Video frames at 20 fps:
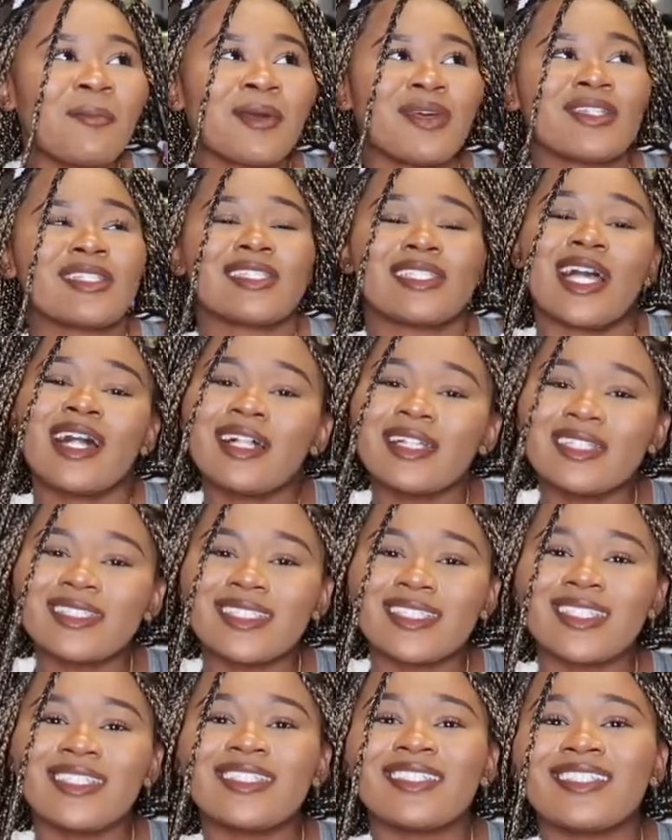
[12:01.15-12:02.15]
most
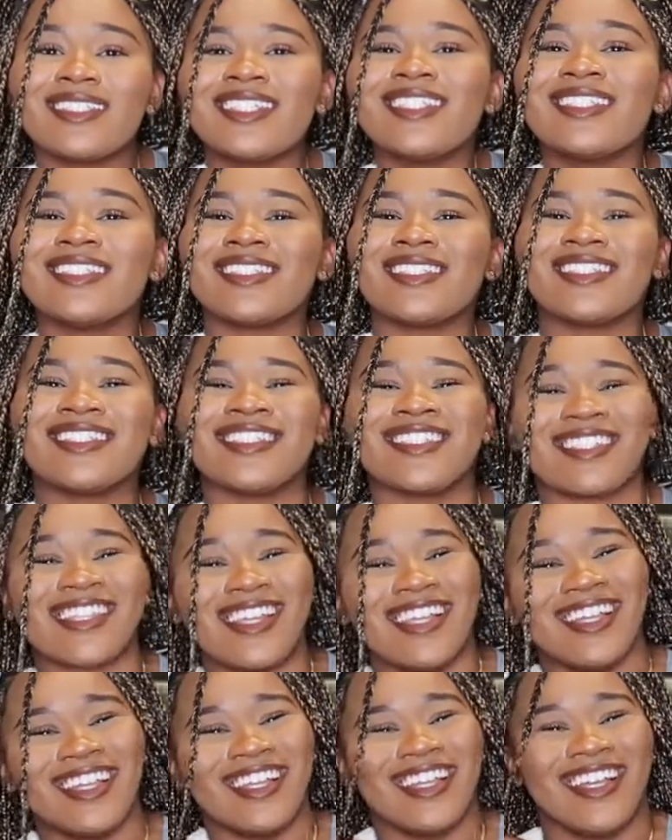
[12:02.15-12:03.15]
talented seasons.
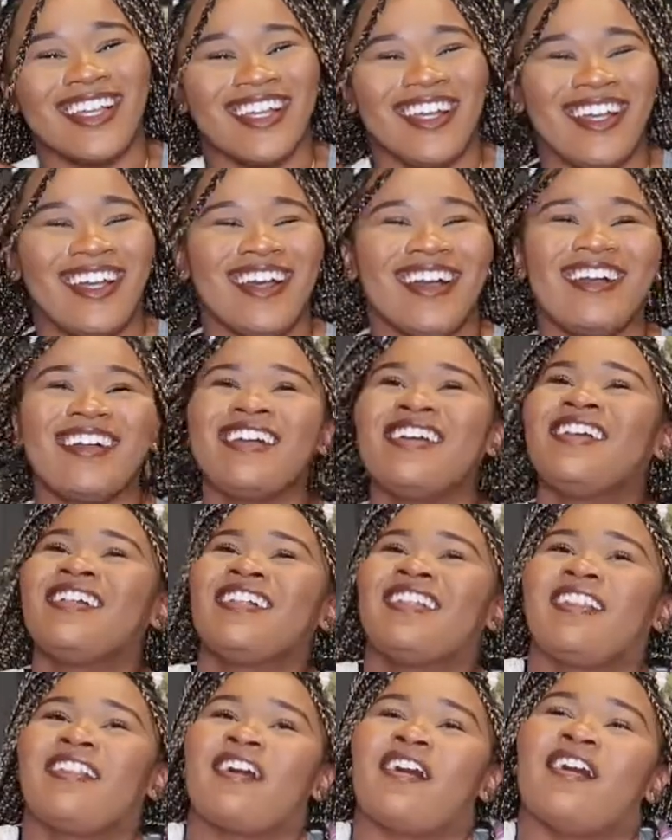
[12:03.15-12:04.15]

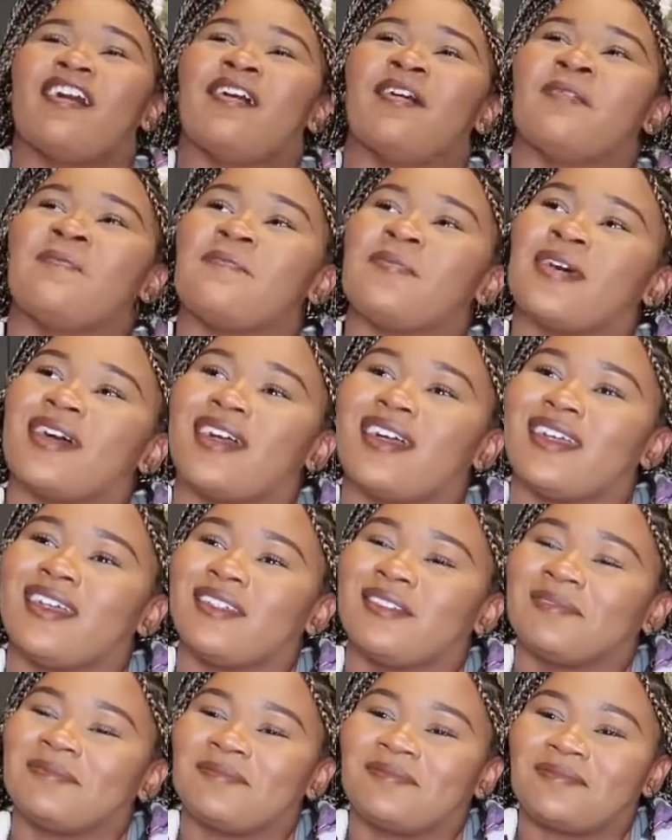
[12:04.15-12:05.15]

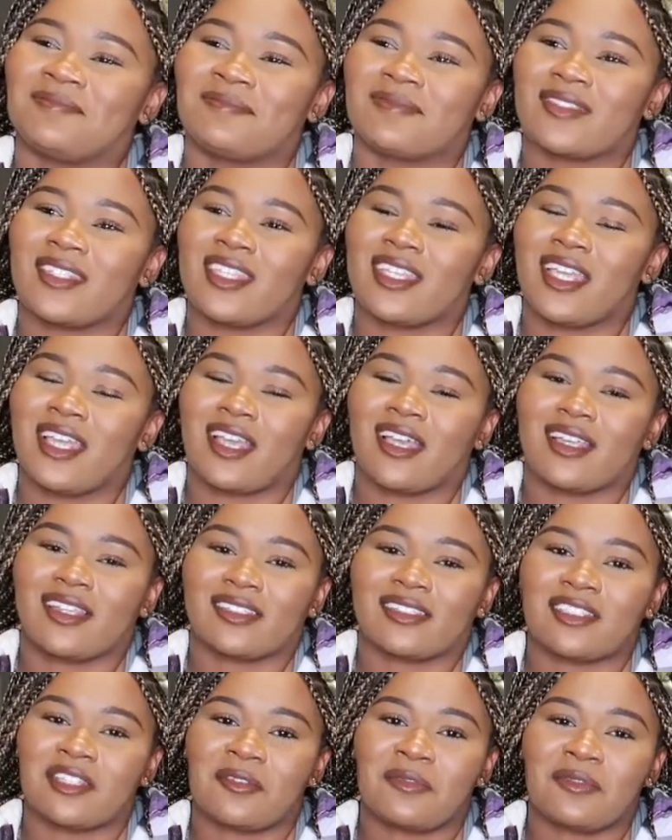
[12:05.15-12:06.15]
But yeah,
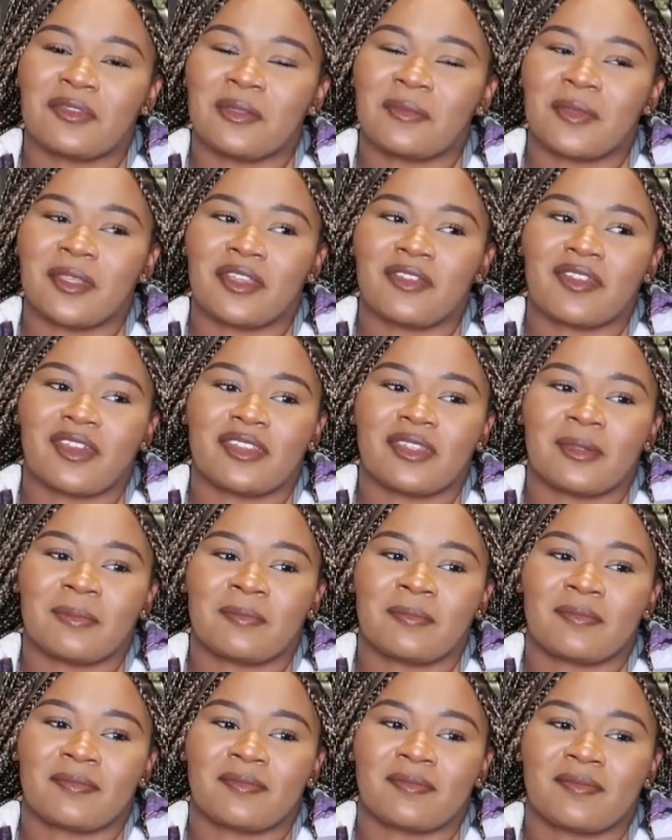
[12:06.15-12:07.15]
definitely being around
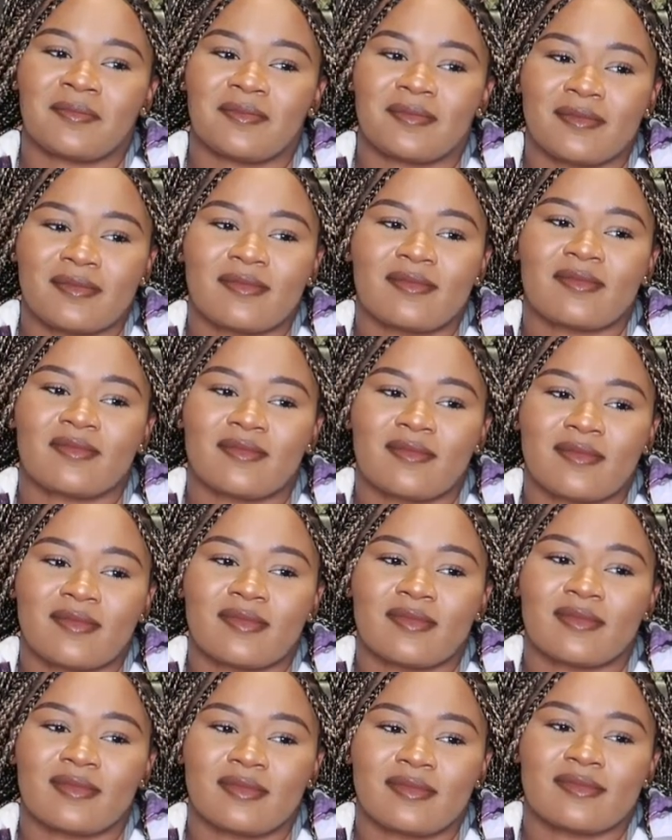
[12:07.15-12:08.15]
them.
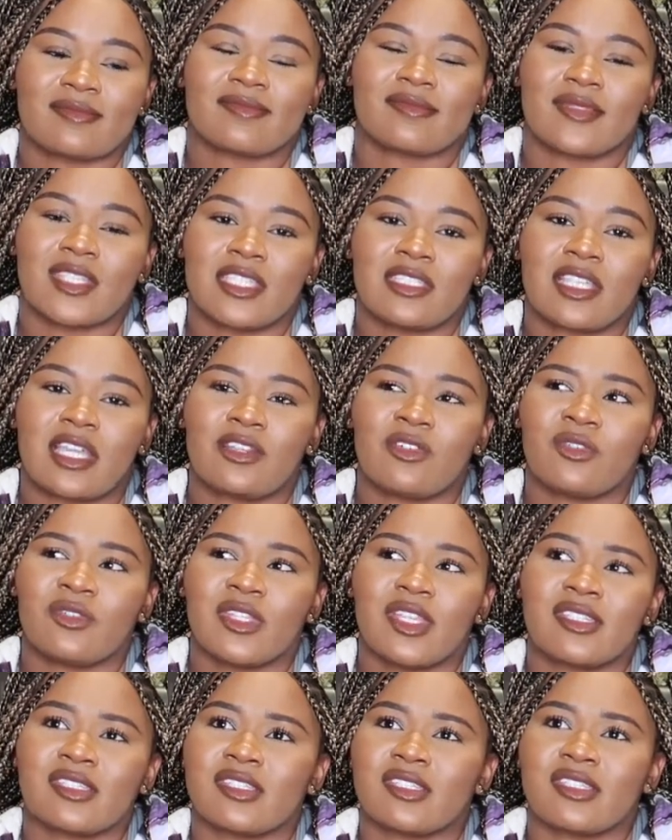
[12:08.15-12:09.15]
And not
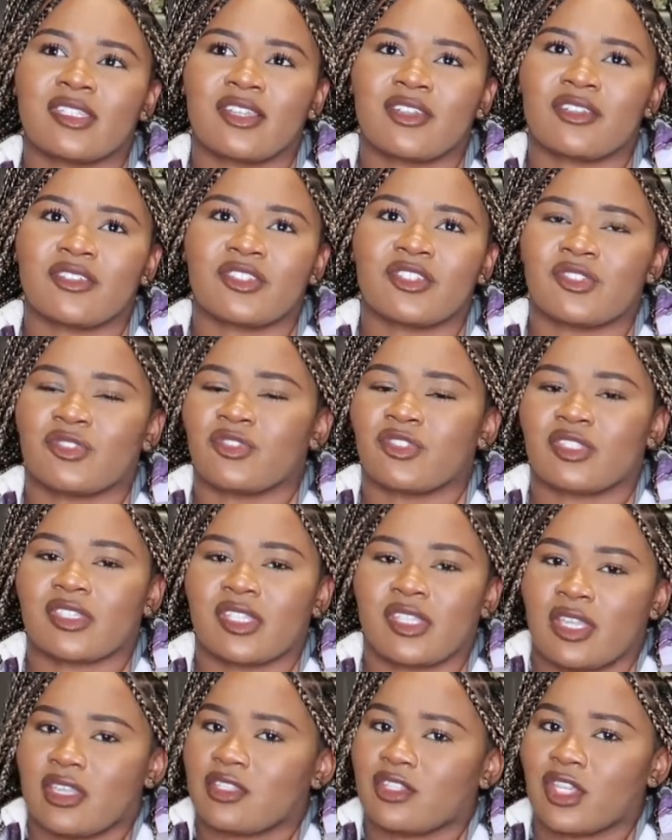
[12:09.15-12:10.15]
only as a singer too, just
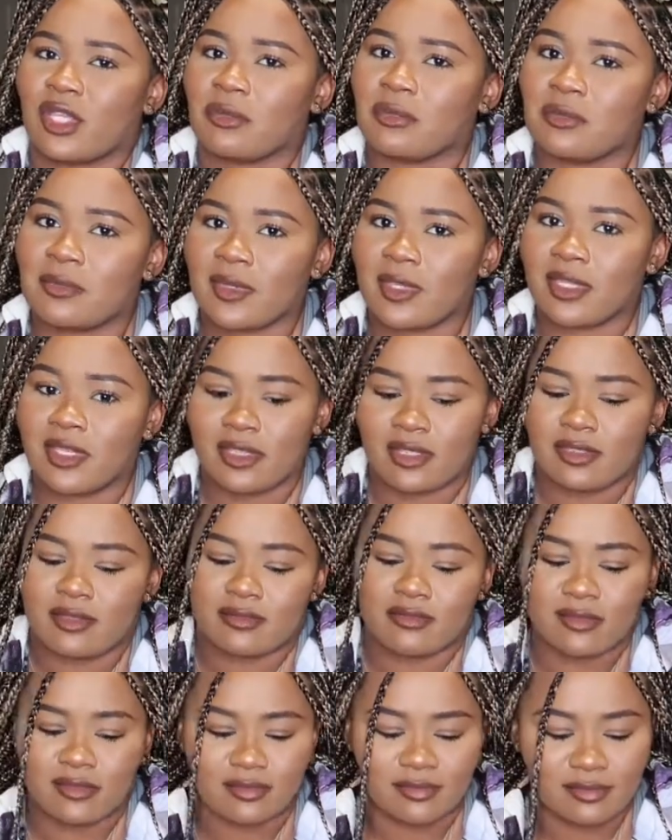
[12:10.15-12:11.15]
like as a human being
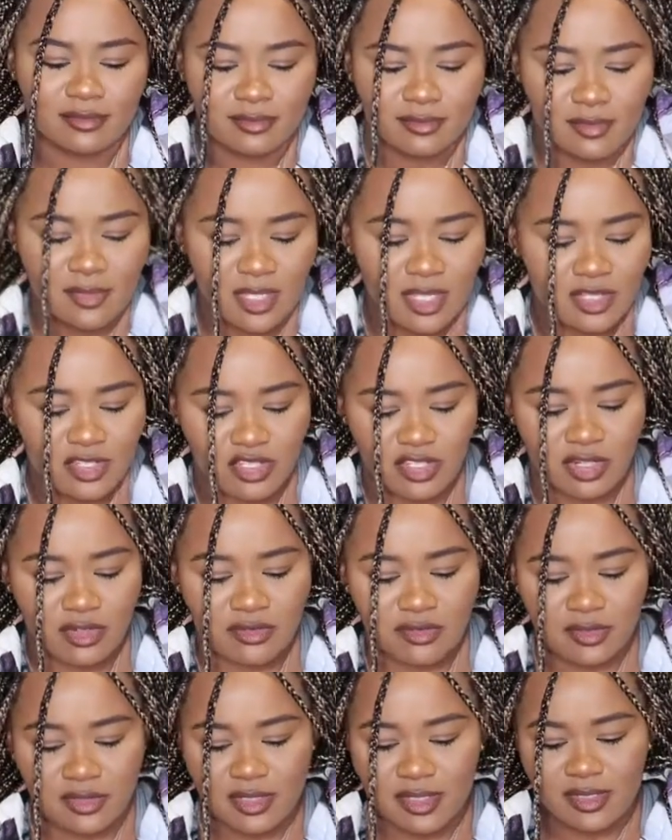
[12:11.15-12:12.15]
in
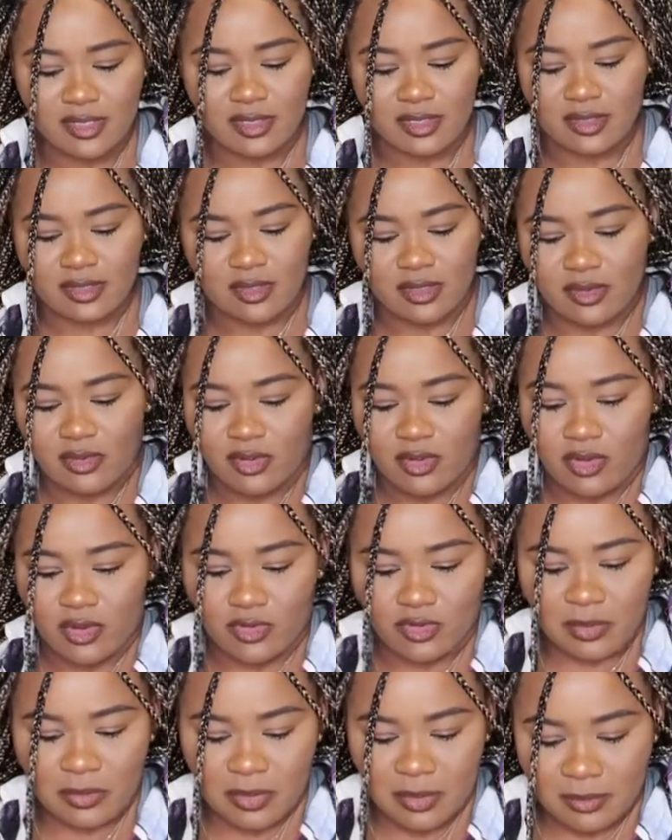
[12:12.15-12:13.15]
general, because they're all
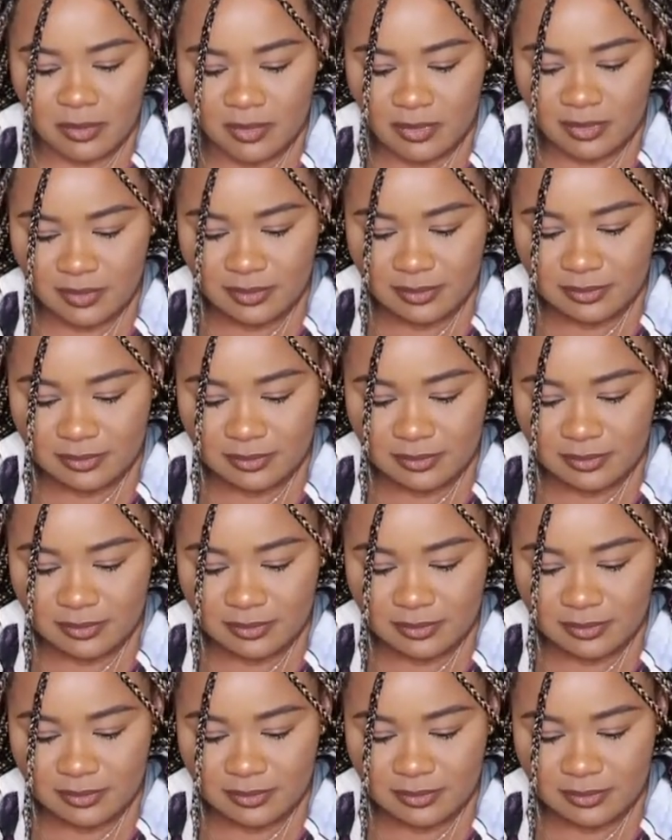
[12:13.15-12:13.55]
great people.